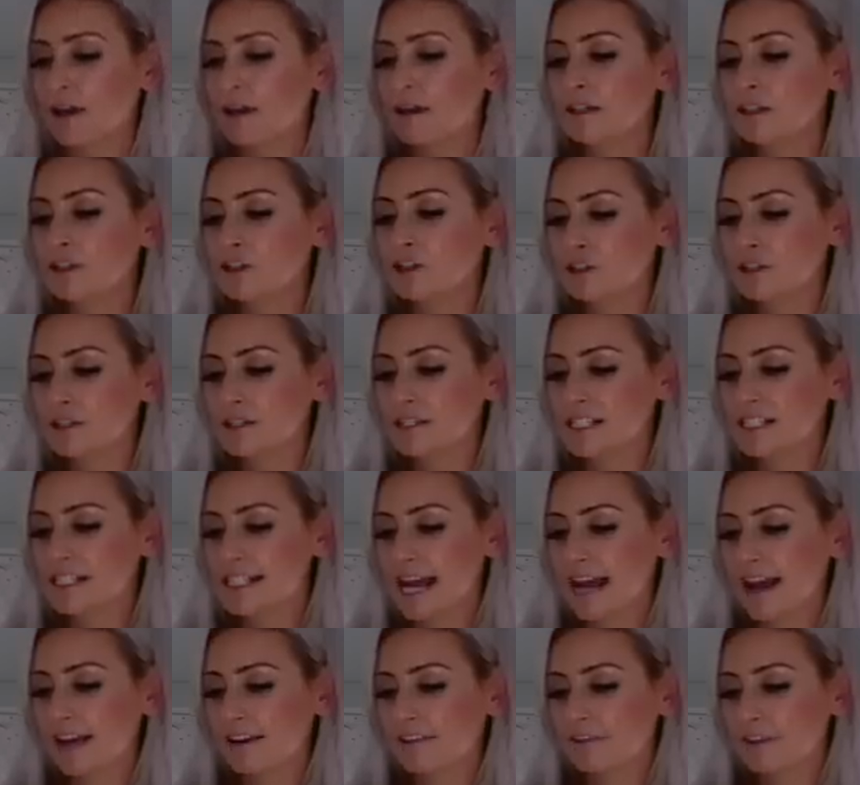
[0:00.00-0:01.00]
Do you
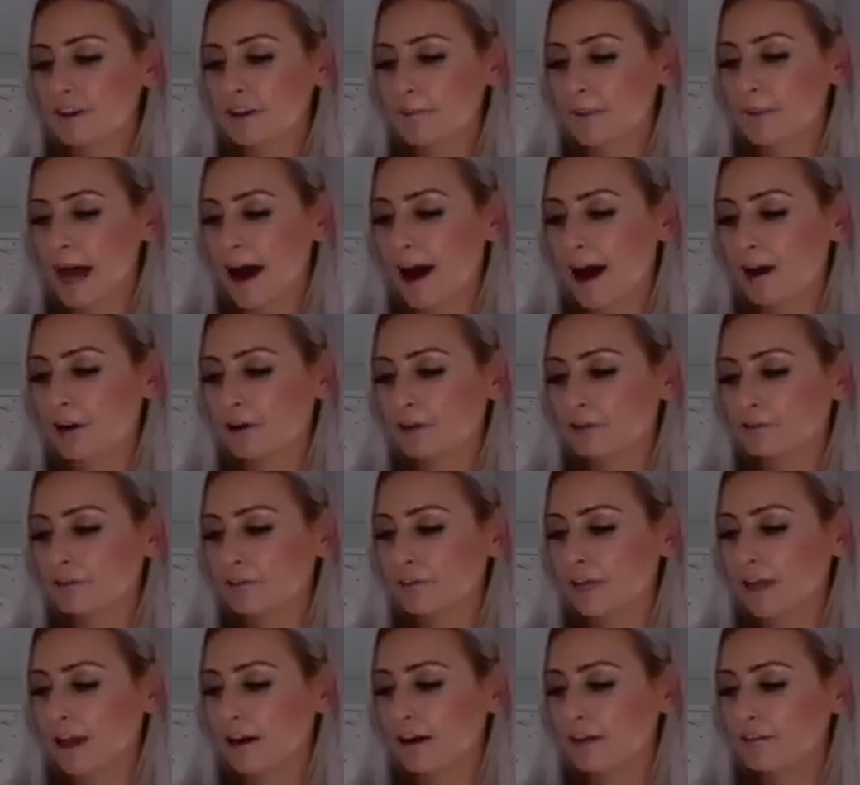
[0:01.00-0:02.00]
stand for the power of
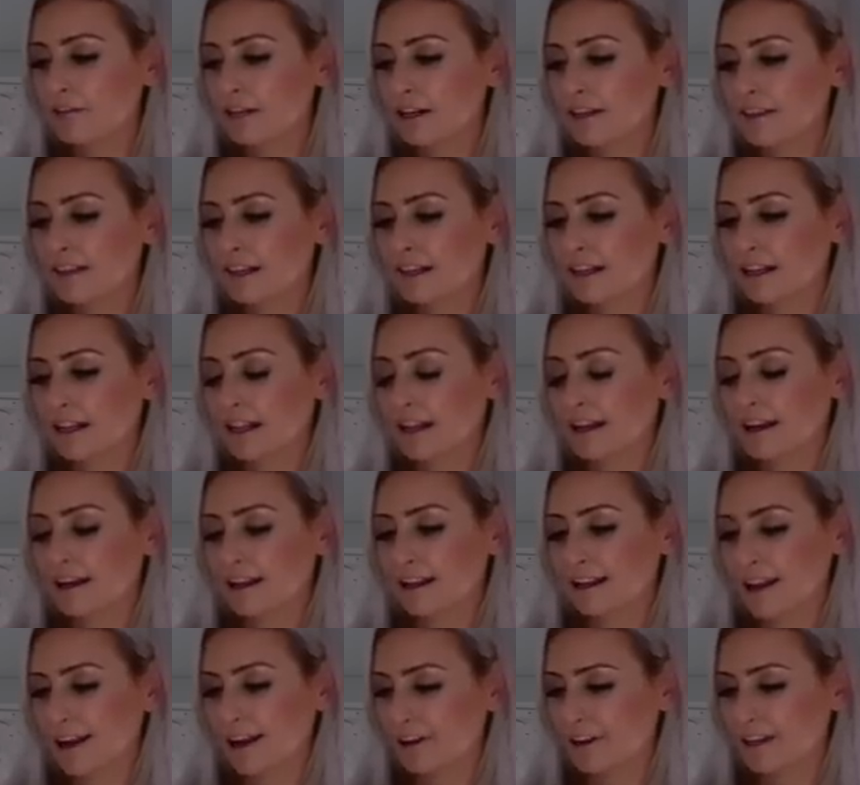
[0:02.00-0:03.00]
love and the
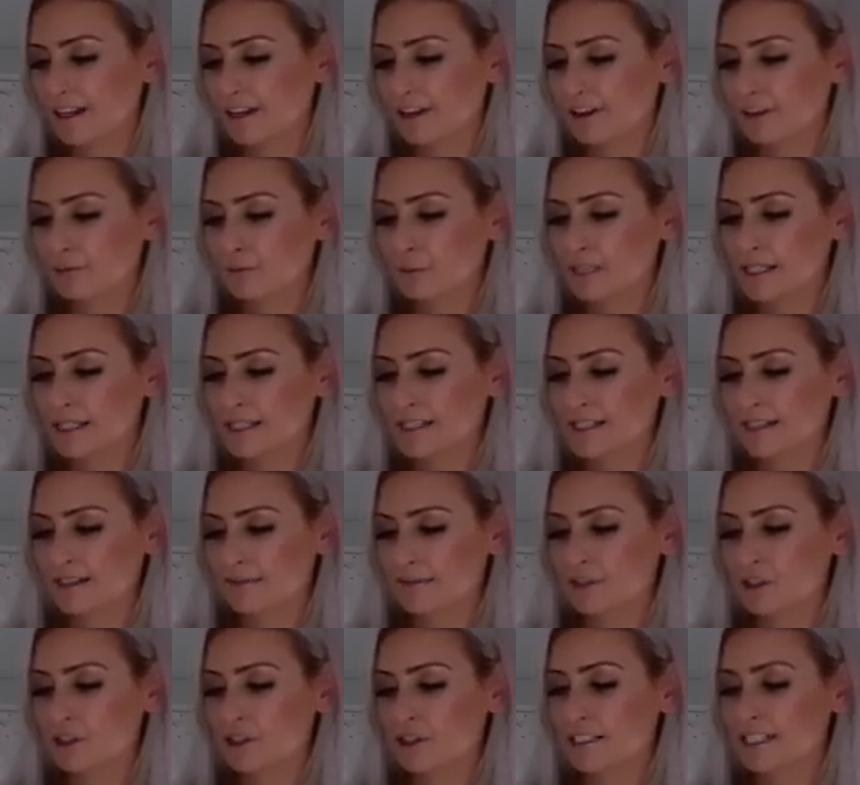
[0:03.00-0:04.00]
clarity of wisdom?
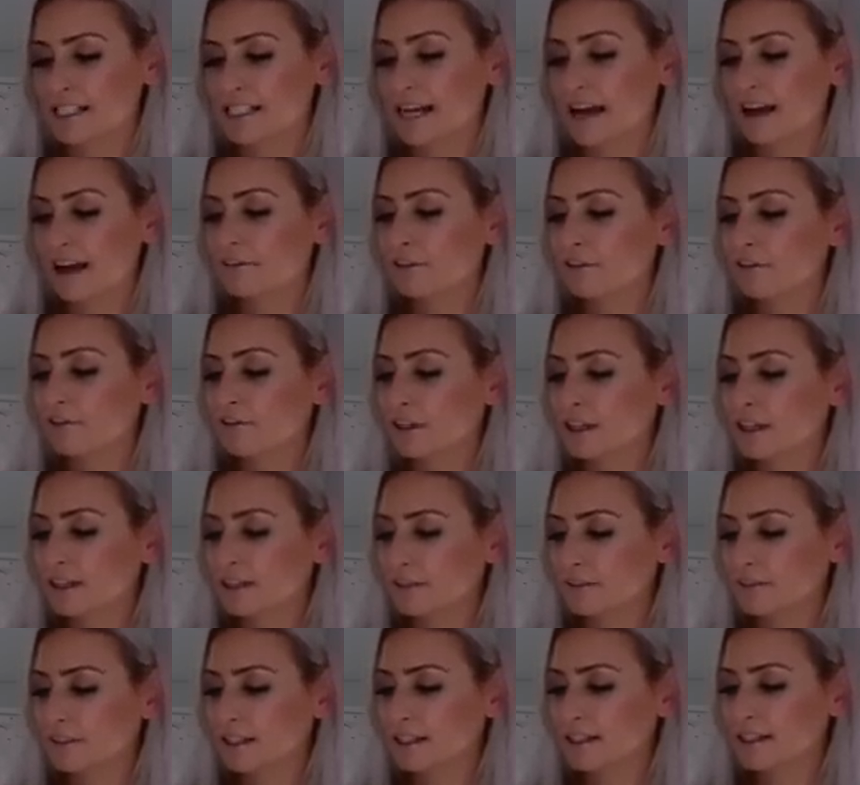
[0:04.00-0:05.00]
Do you stand for
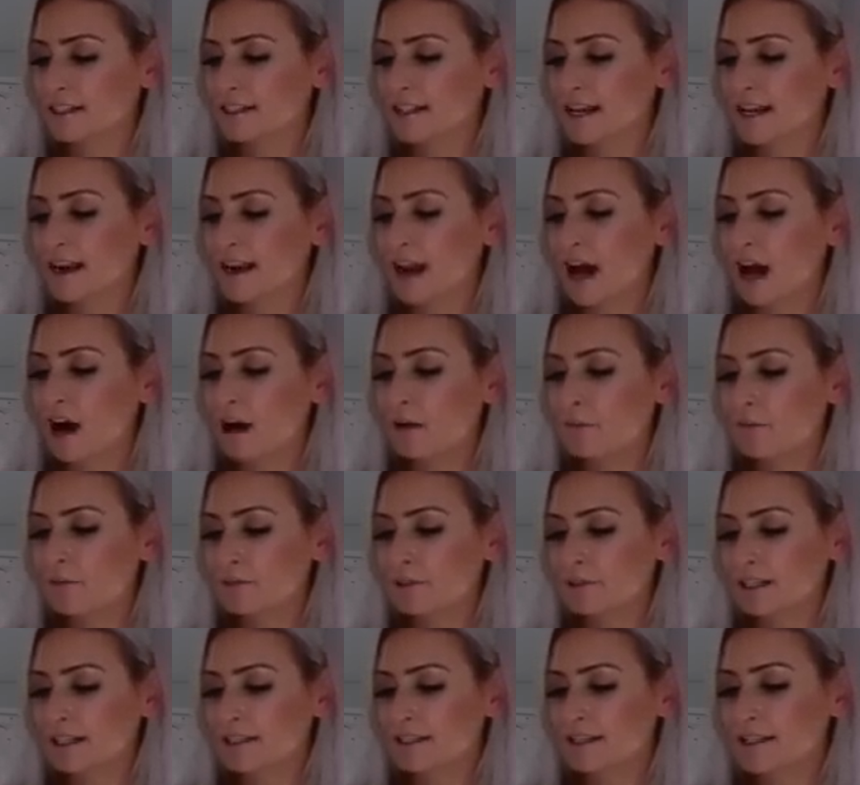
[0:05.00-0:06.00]
forgiveness and
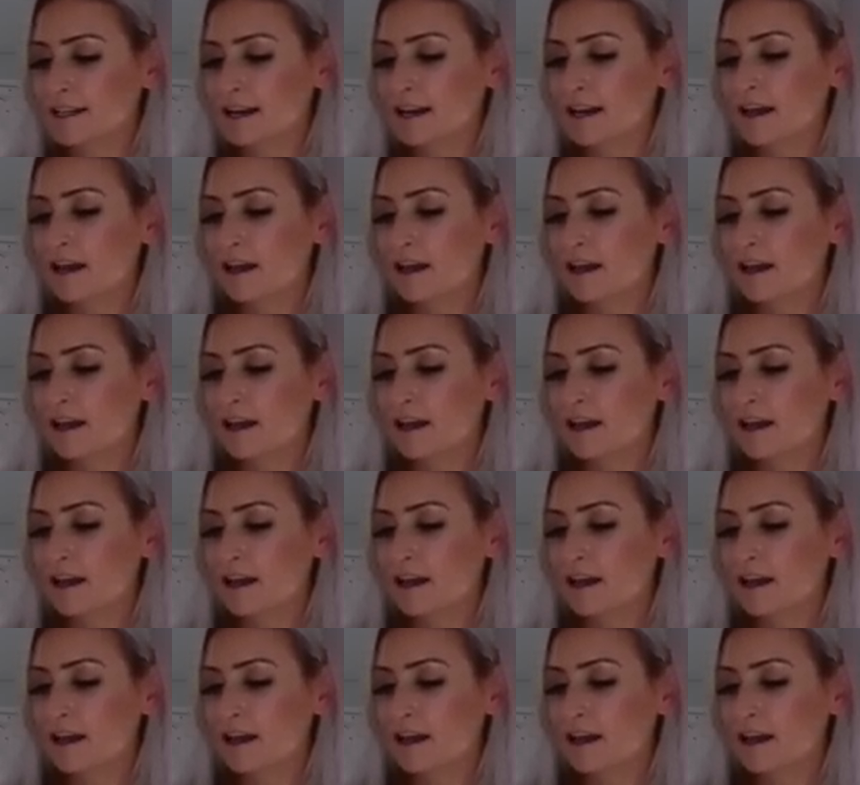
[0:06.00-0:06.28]
humbleness?